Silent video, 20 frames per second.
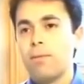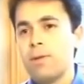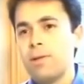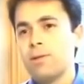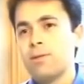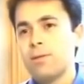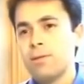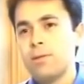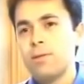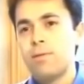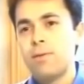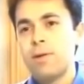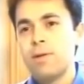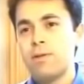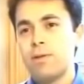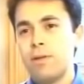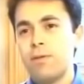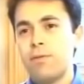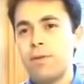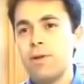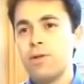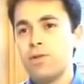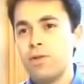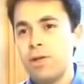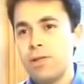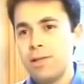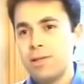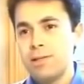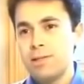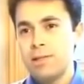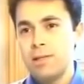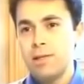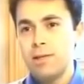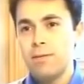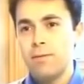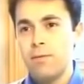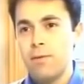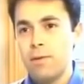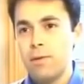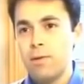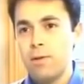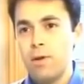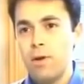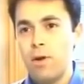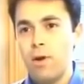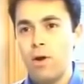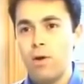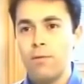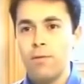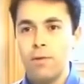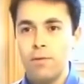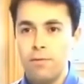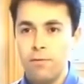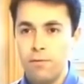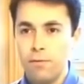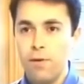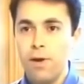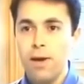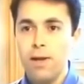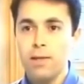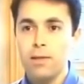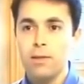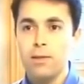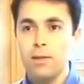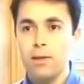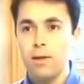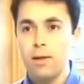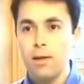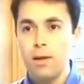We need to differentiate and see, are we afraid